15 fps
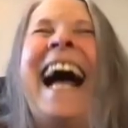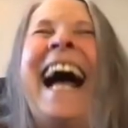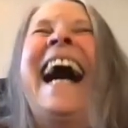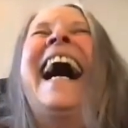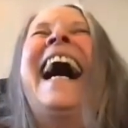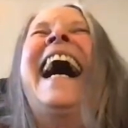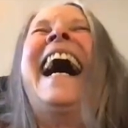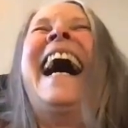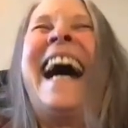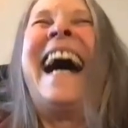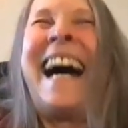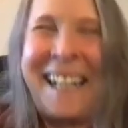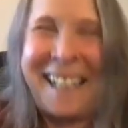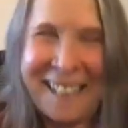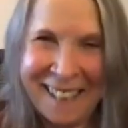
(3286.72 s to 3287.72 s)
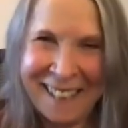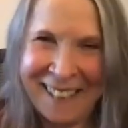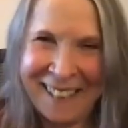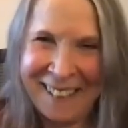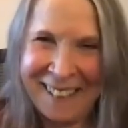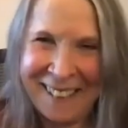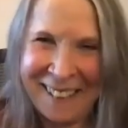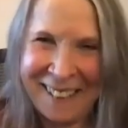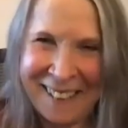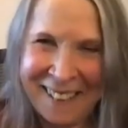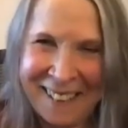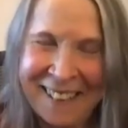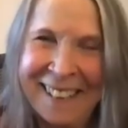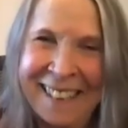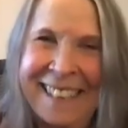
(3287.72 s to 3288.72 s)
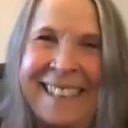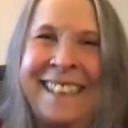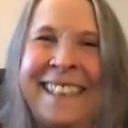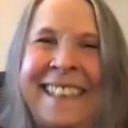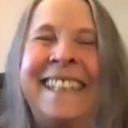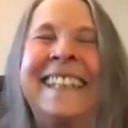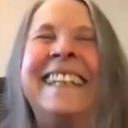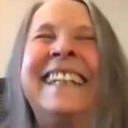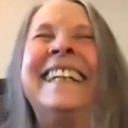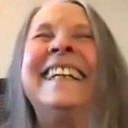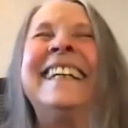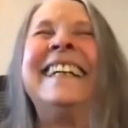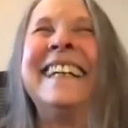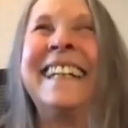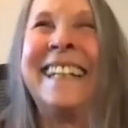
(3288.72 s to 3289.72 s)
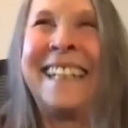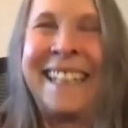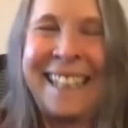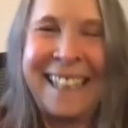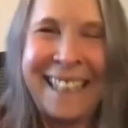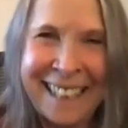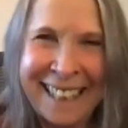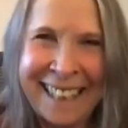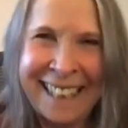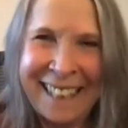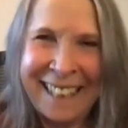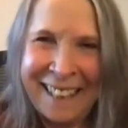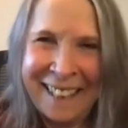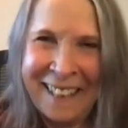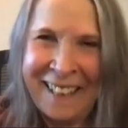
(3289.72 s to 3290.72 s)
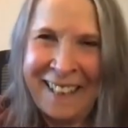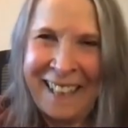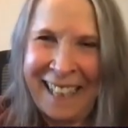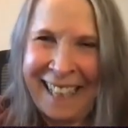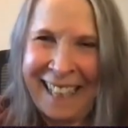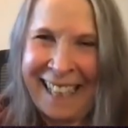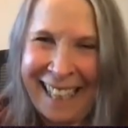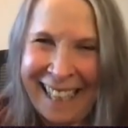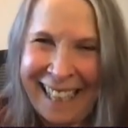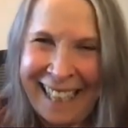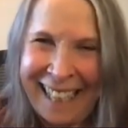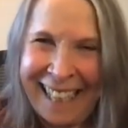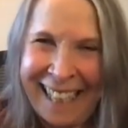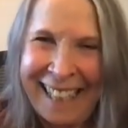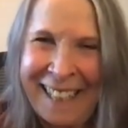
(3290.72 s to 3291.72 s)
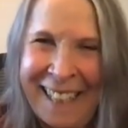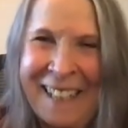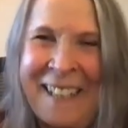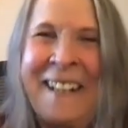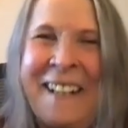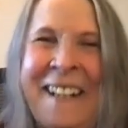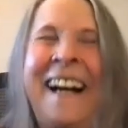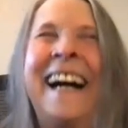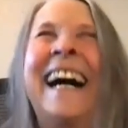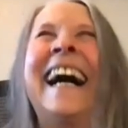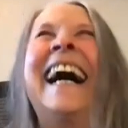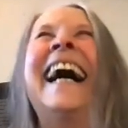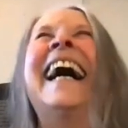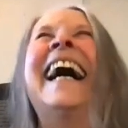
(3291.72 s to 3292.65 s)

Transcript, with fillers: having a career and having lots of partners doesn't sell it, then nothing in this world